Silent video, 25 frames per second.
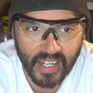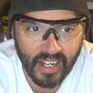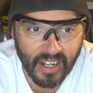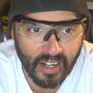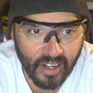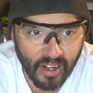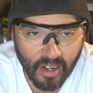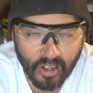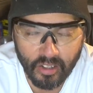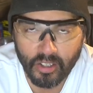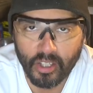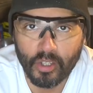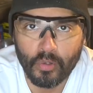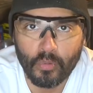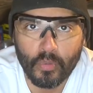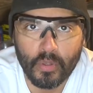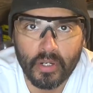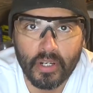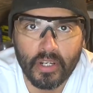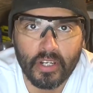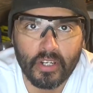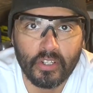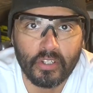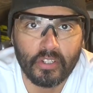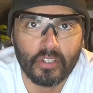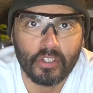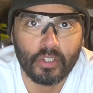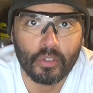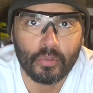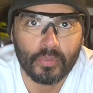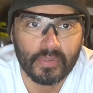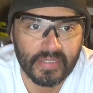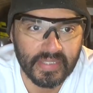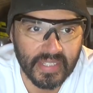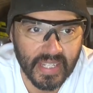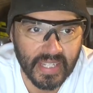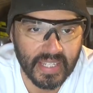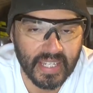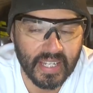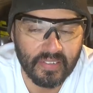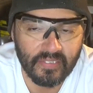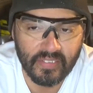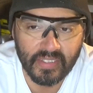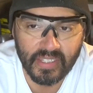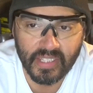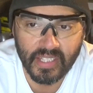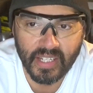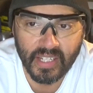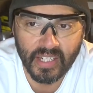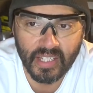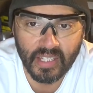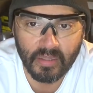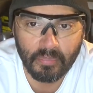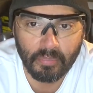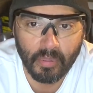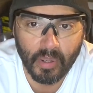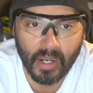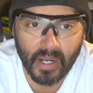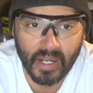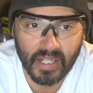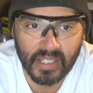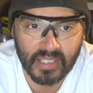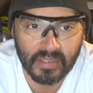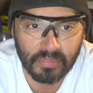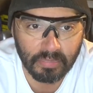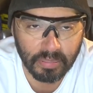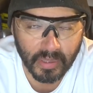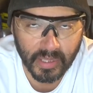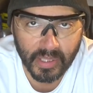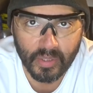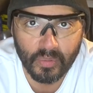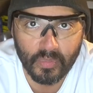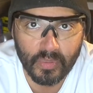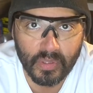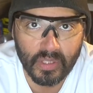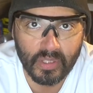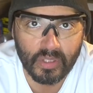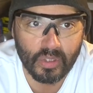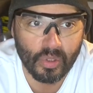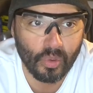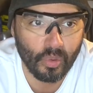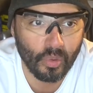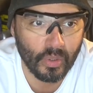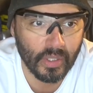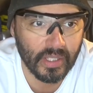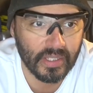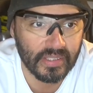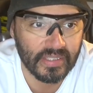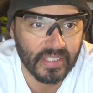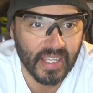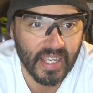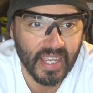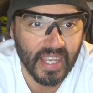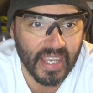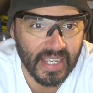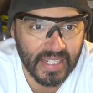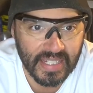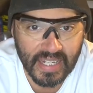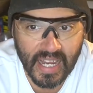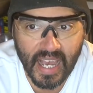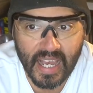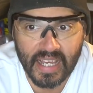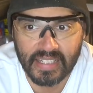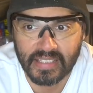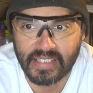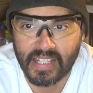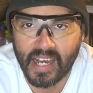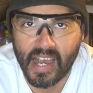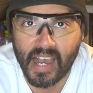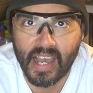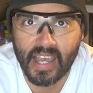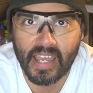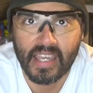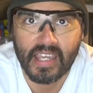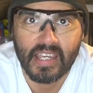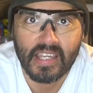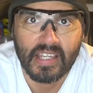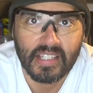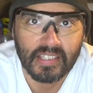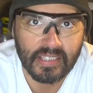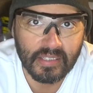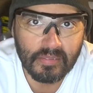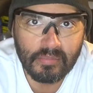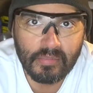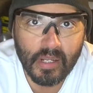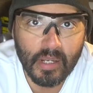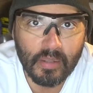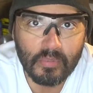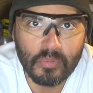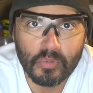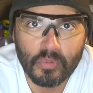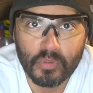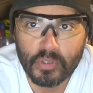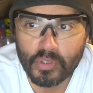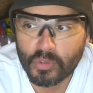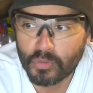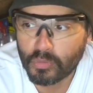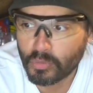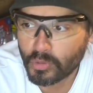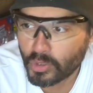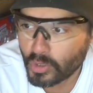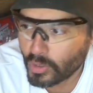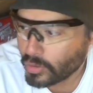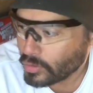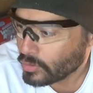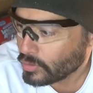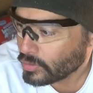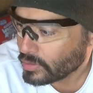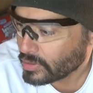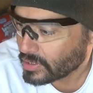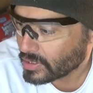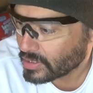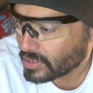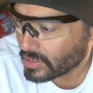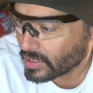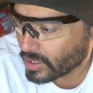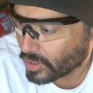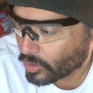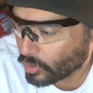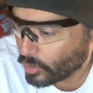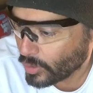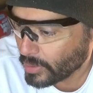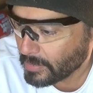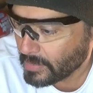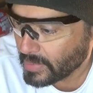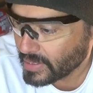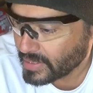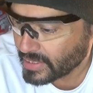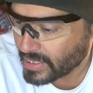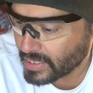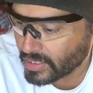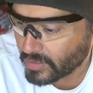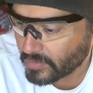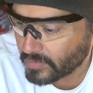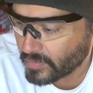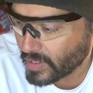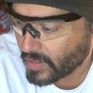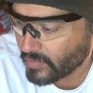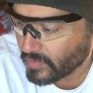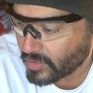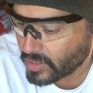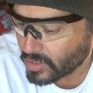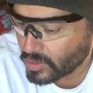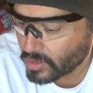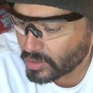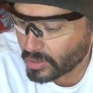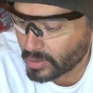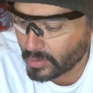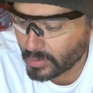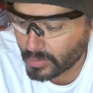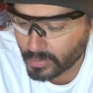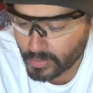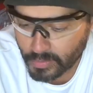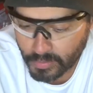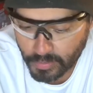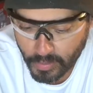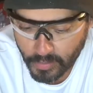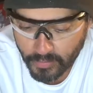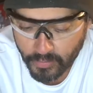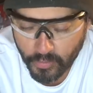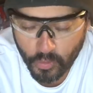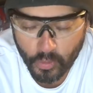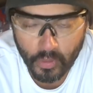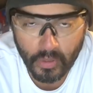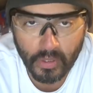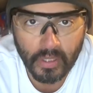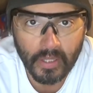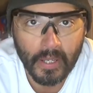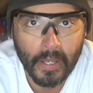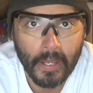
all I wanted to do was take everything out of the box, play with the toys, and not die. Sometimes when you use equipment that you've never used before,